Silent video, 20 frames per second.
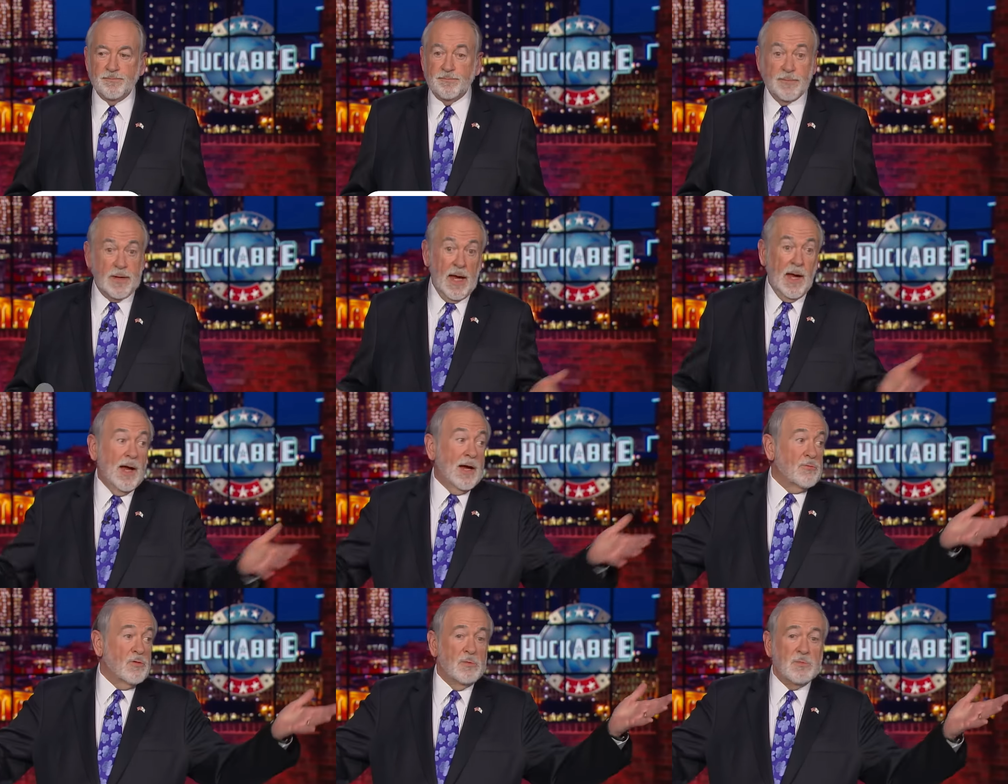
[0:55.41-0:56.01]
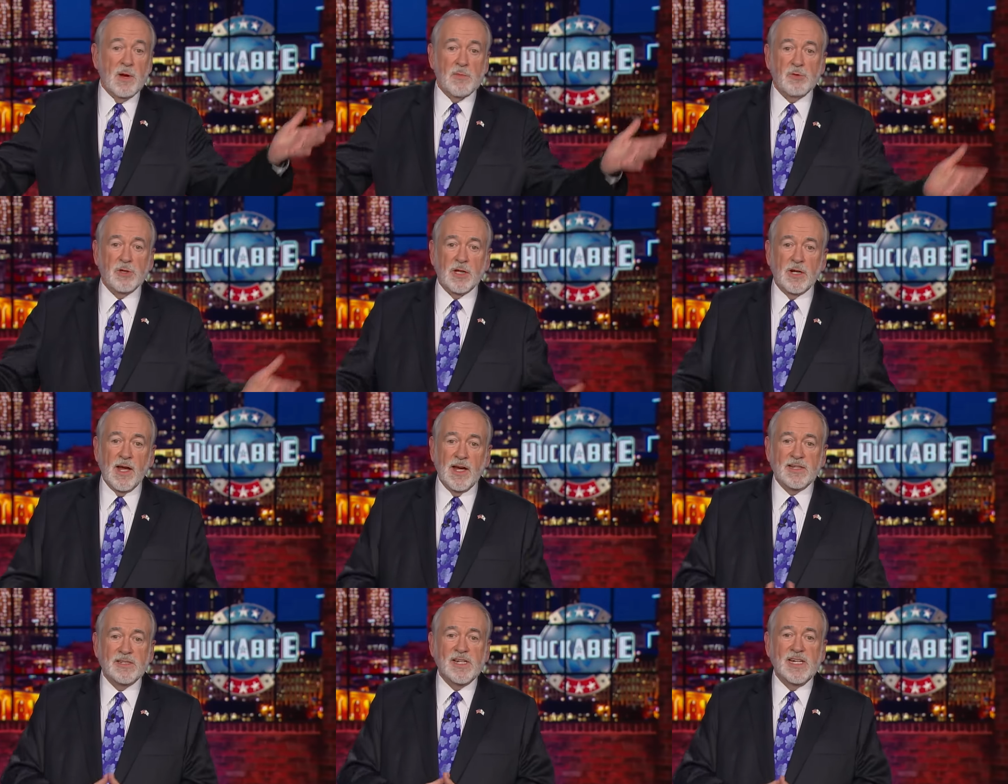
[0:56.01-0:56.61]
Yeah, I remember the
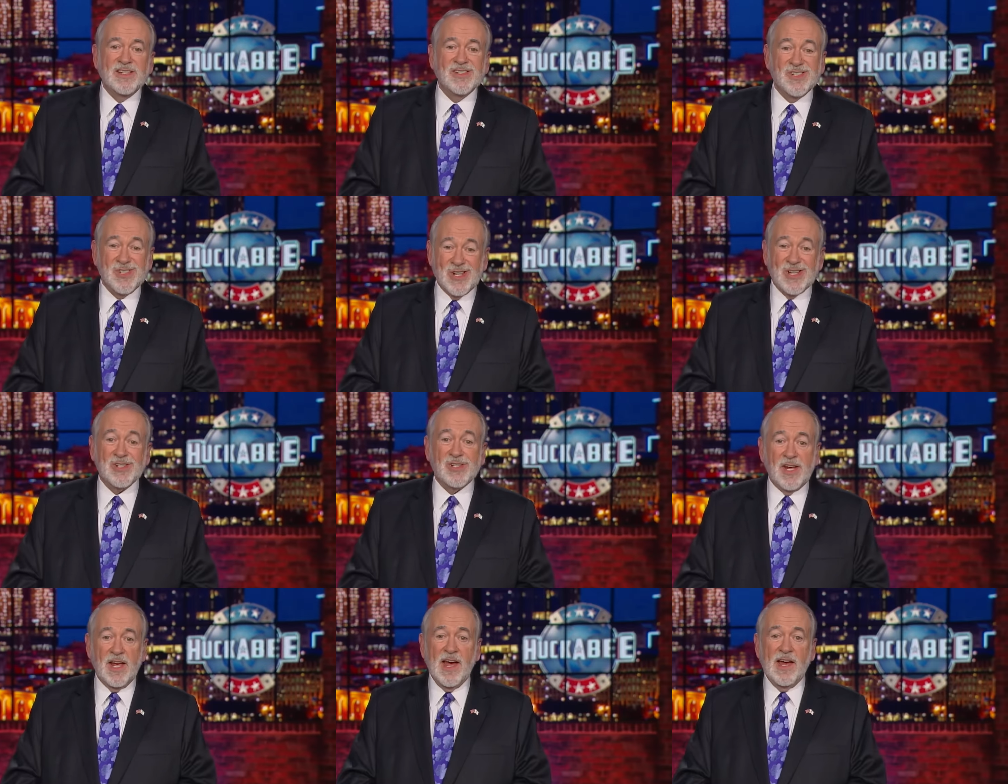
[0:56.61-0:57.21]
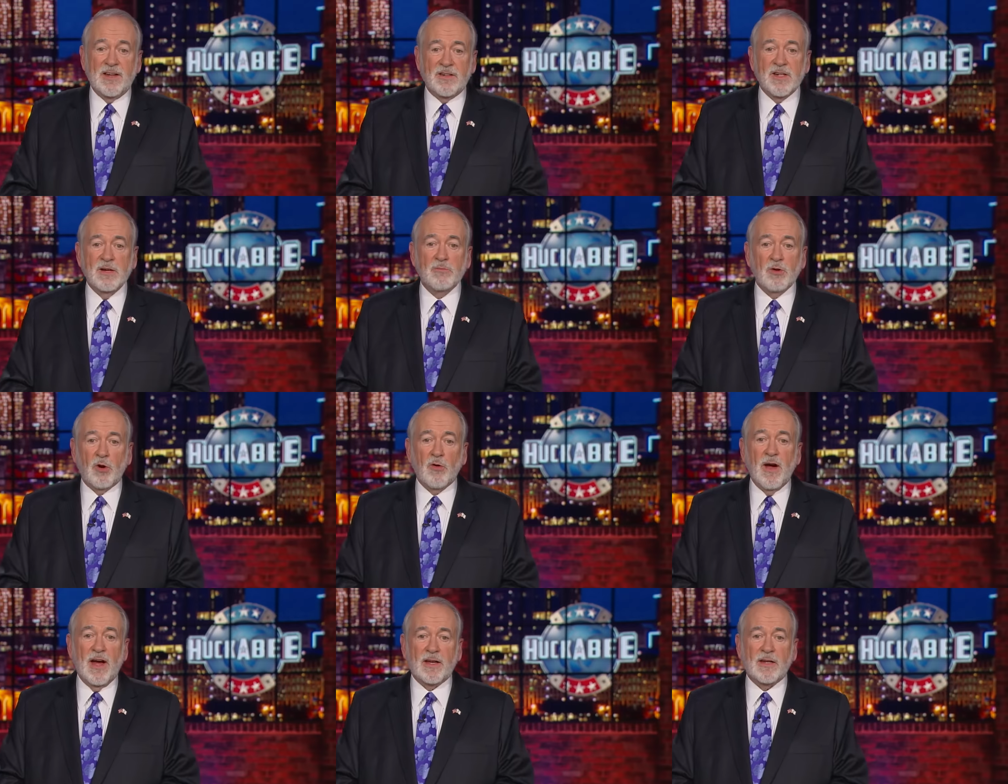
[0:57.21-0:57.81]
1968
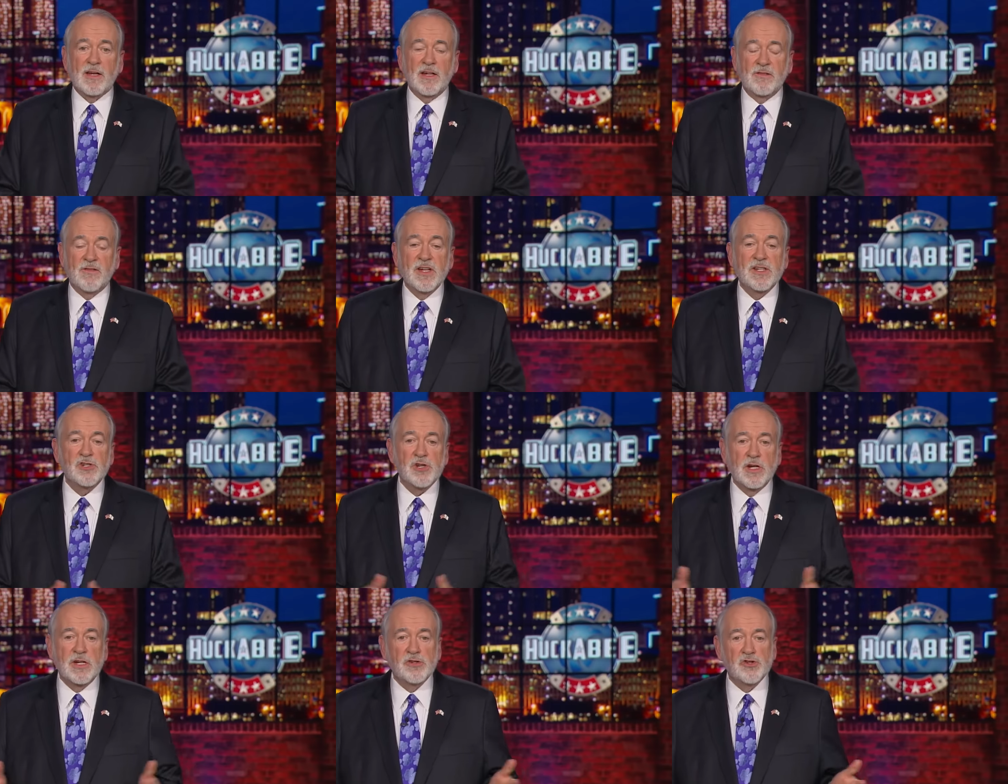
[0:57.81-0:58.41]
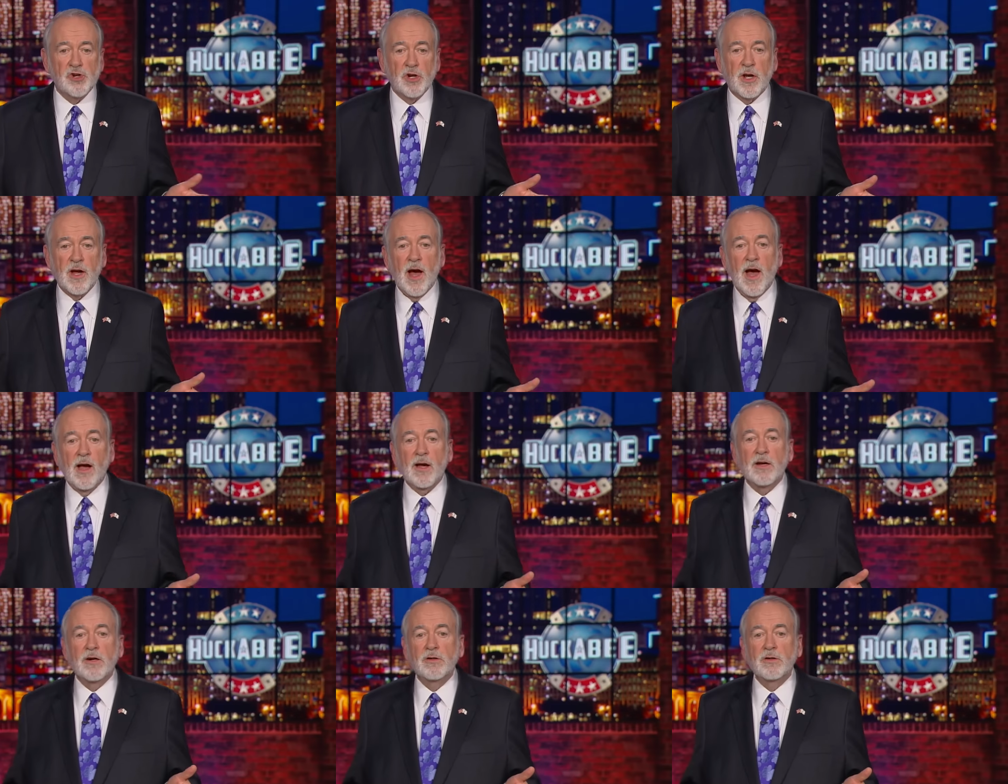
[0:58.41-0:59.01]
Democrat convention in
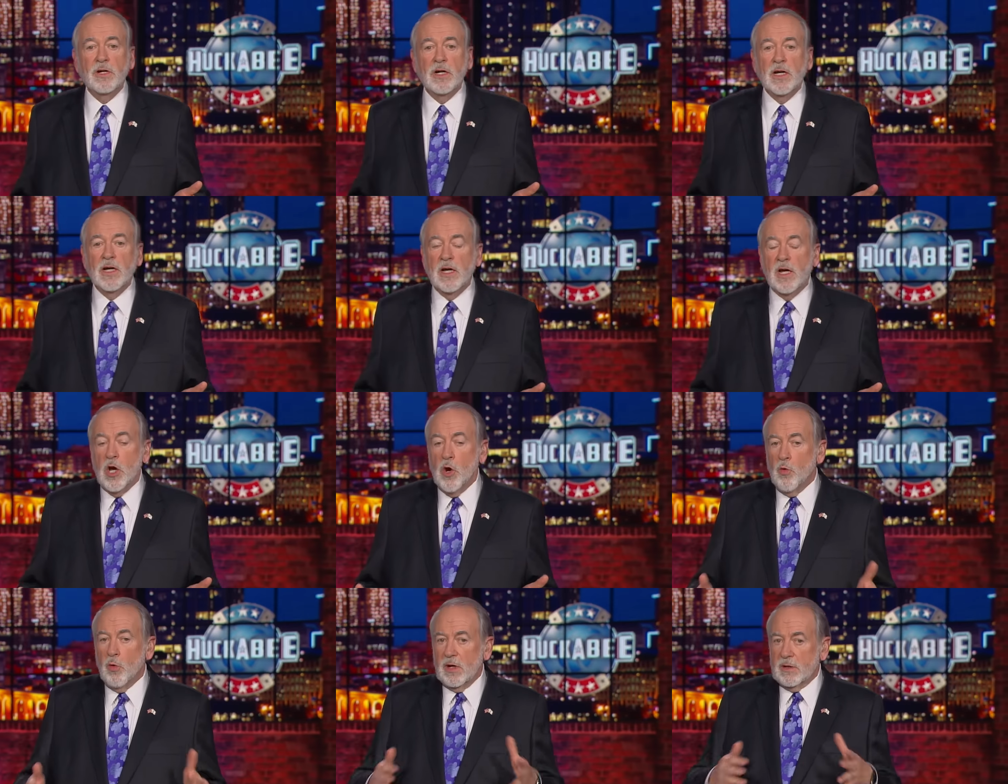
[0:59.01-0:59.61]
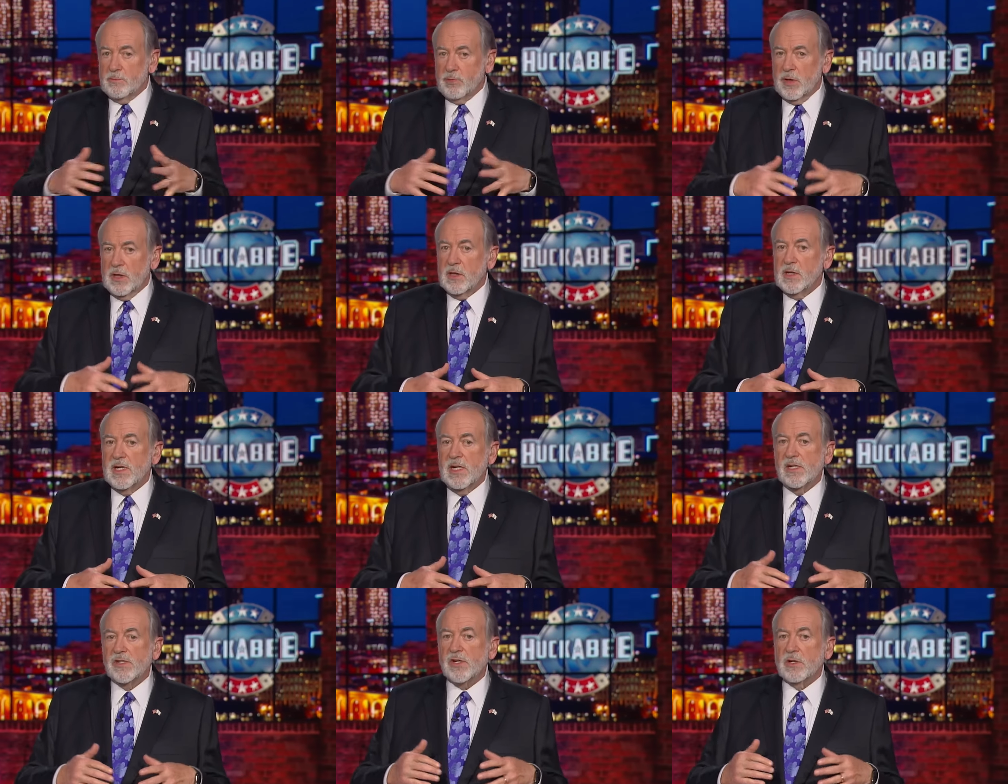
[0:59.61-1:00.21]
Chicago when
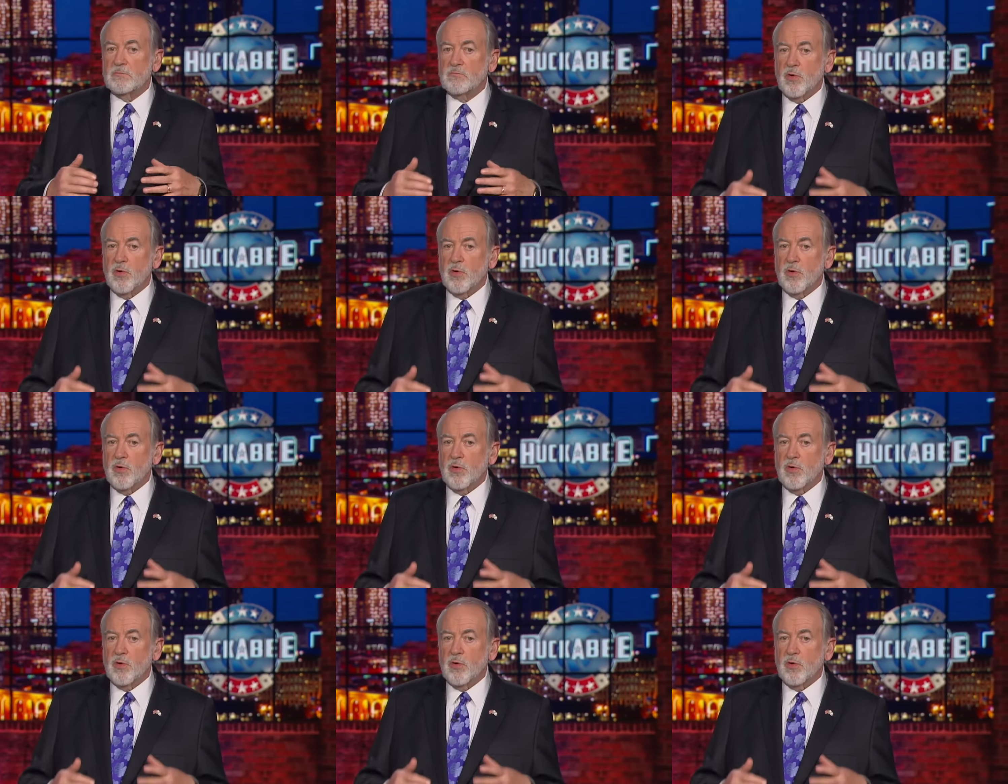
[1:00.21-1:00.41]
police and